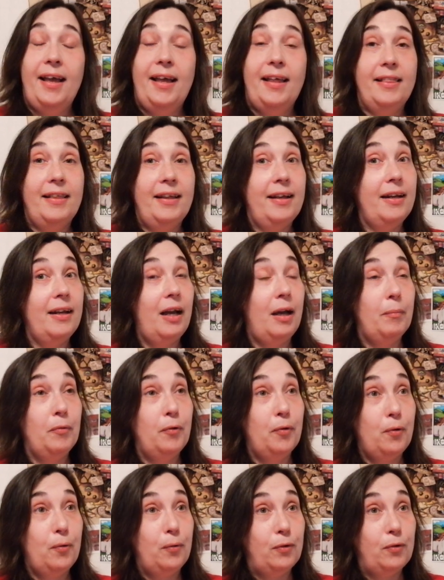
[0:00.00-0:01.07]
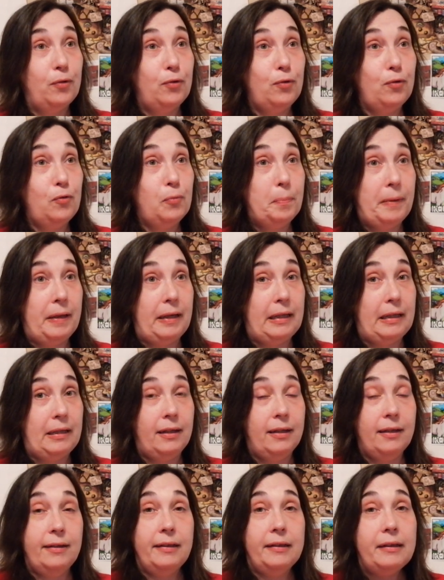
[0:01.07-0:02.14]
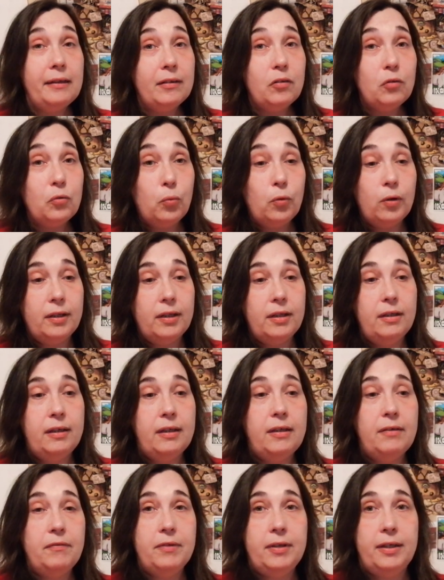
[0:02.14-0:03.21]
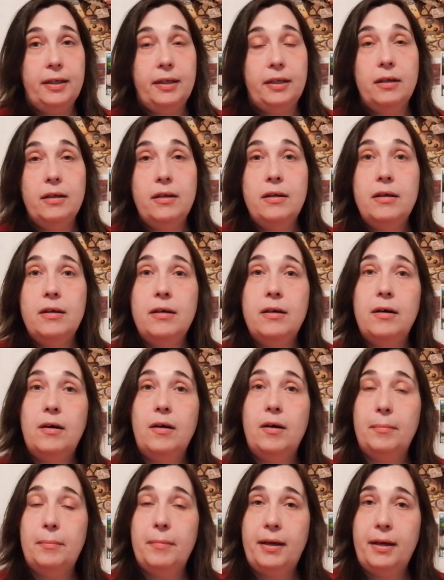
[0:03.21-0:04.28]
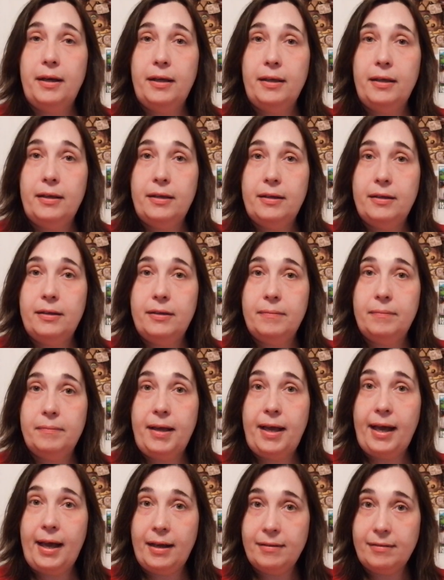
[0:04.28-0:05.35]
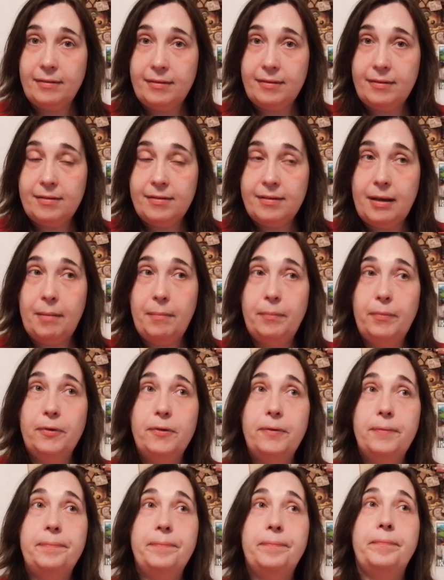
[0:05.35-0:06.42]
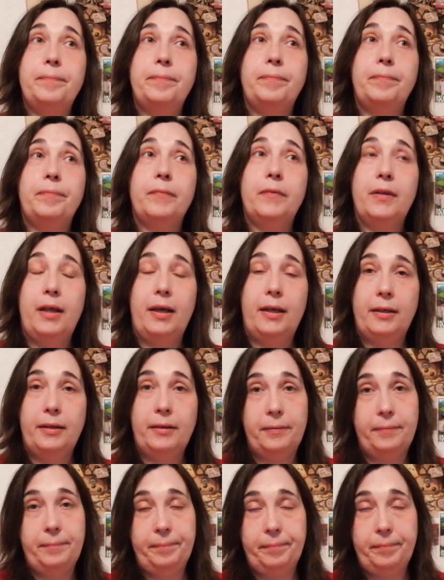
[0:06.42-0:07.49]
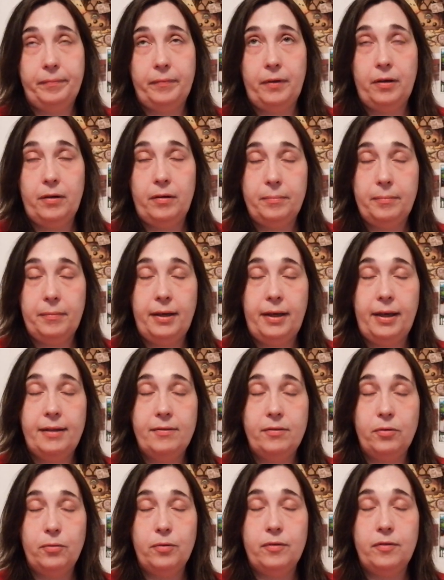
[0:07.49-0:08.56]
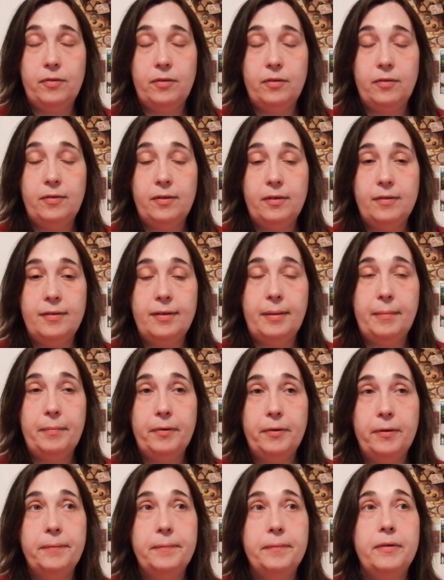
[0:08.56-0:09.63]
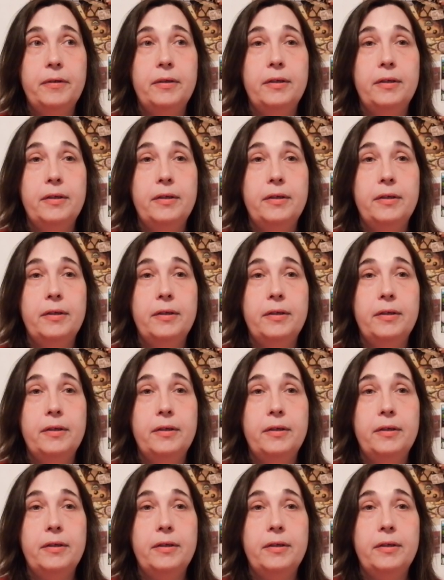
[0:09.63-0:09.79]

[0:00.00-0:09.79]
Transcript: And then I'm going to spend at least one evening on my Harth sampler like oh, my Hands Across the Sea sampler.